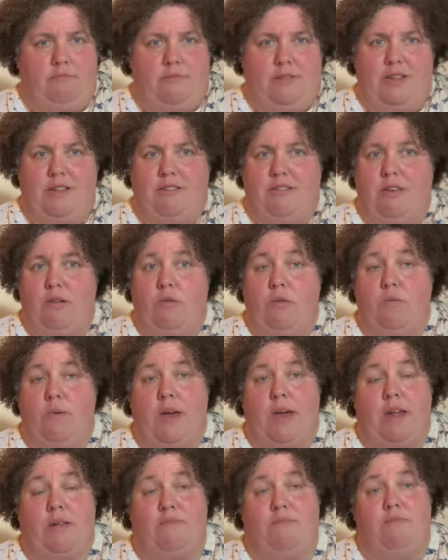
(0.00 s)
let's see what we
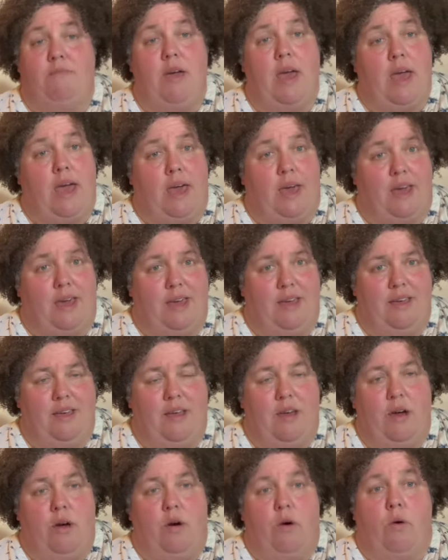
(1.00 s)
can make
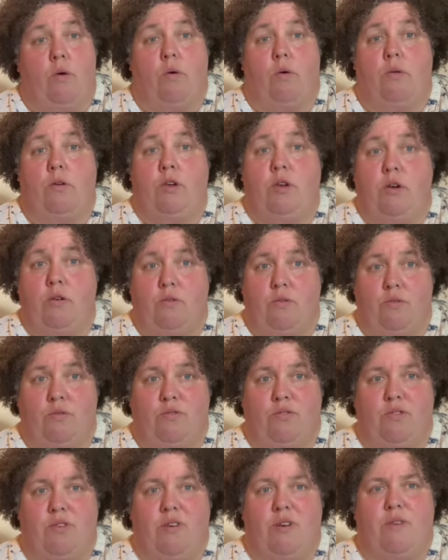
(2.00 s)
or
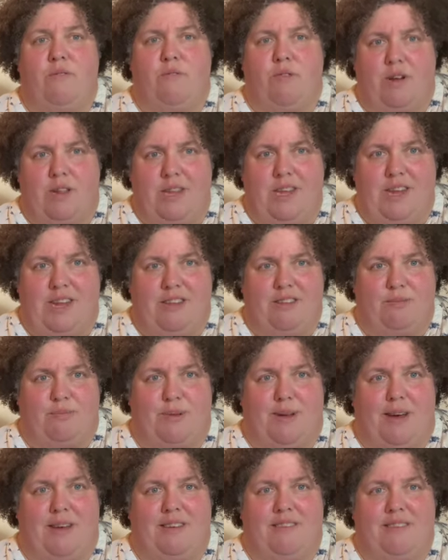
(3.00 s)
use for cleaning
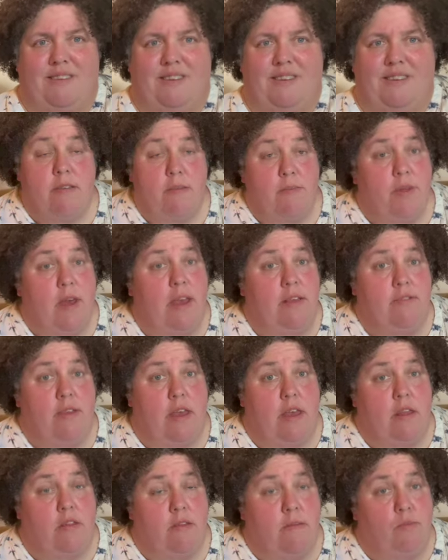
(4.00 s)
supplies.
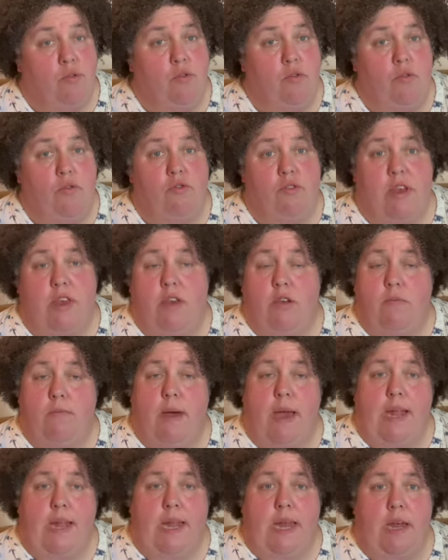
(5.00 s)
Some tools that you
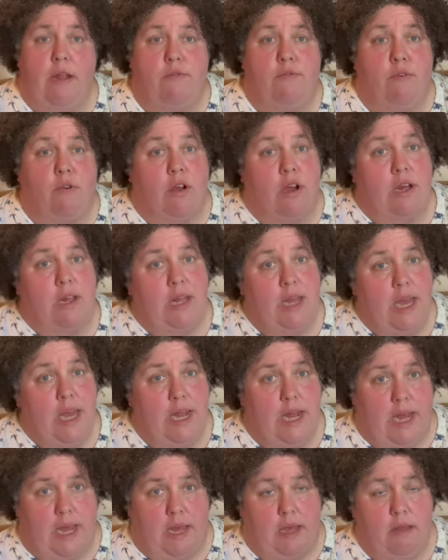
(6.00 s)
might need for
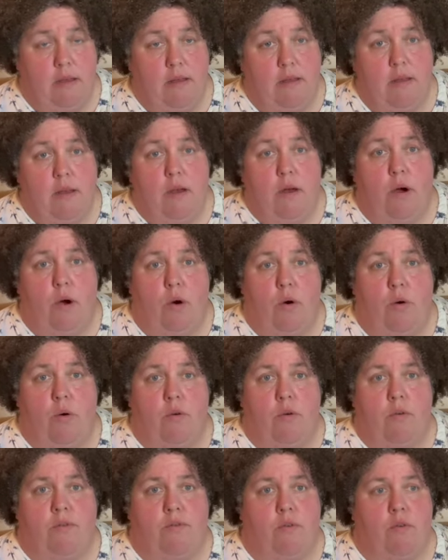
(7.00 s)
cleaning
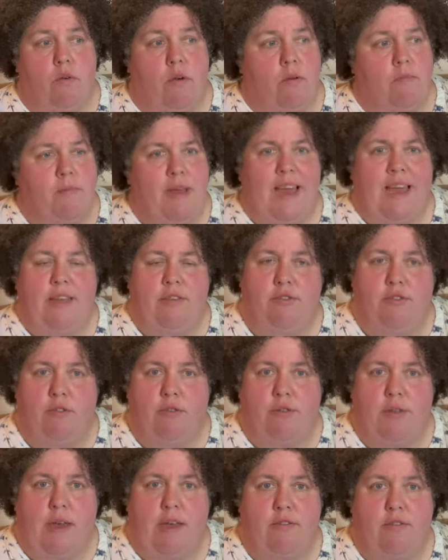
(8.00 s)
or for making sure
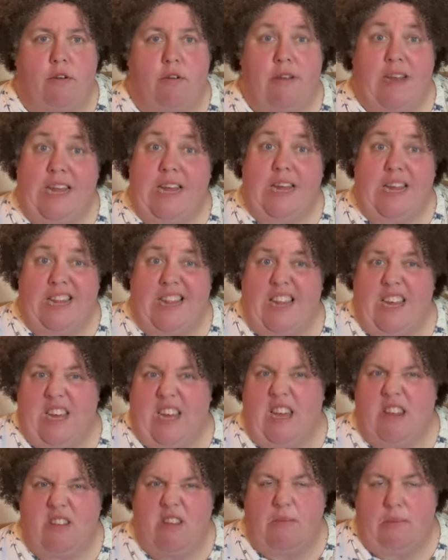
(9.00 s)
things are
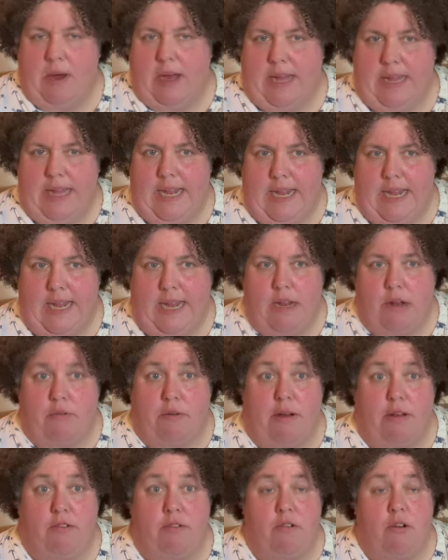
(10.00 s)
somewhat clean and neat
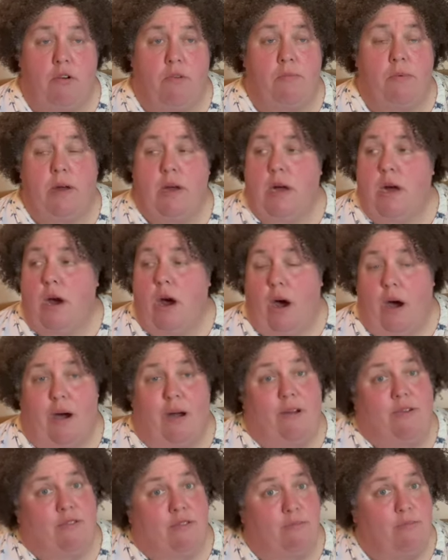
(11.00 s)
around your home
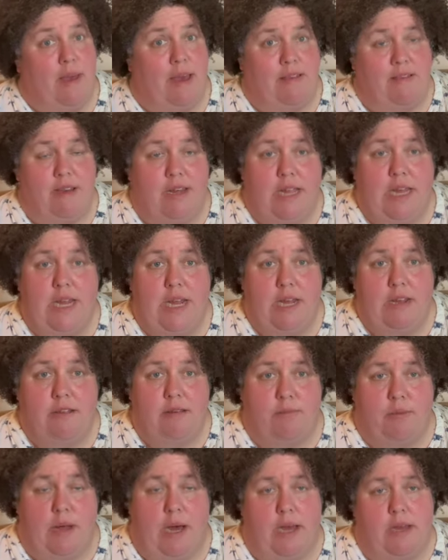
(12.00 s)
are some basic cleaning
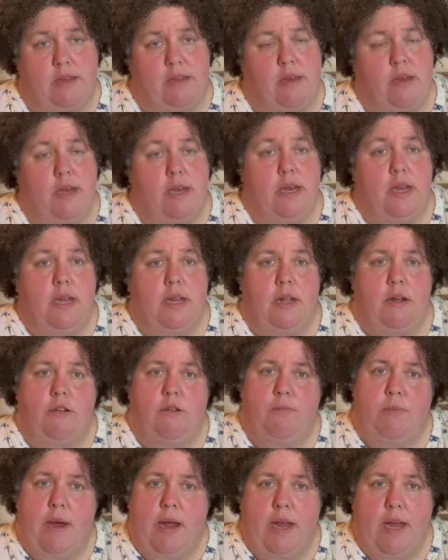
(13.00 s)
supplies. Now,
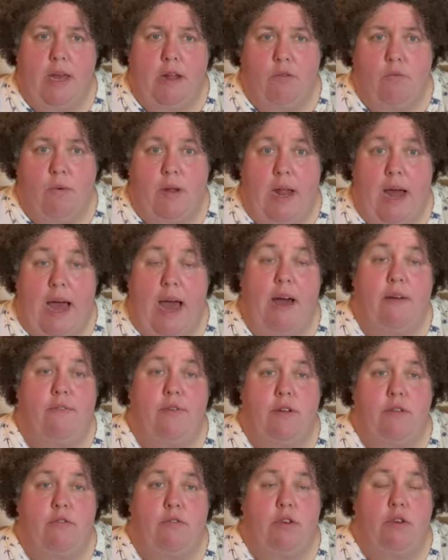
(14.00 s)
depending on what
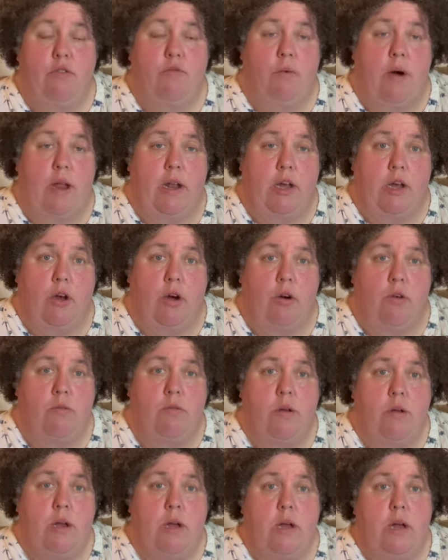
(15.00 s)
avenue you want to
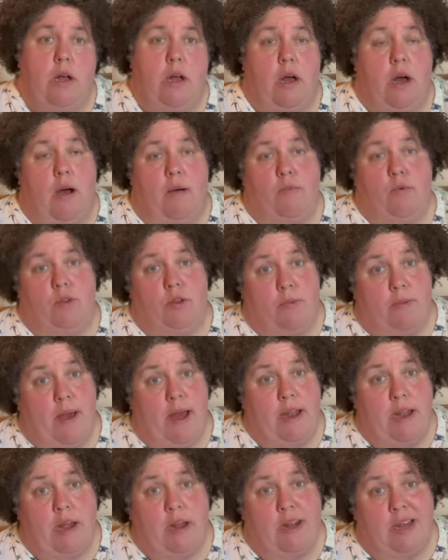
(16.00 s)
go, will
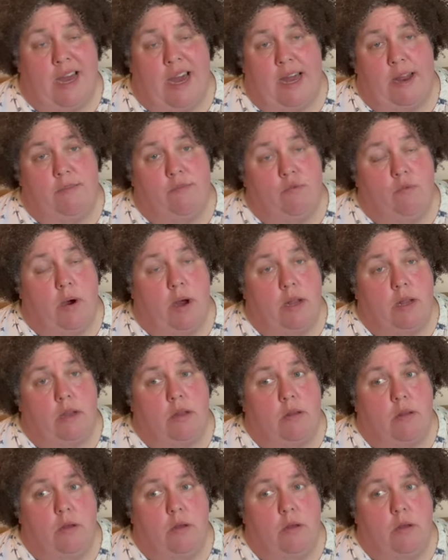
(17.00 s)
depend on kind of what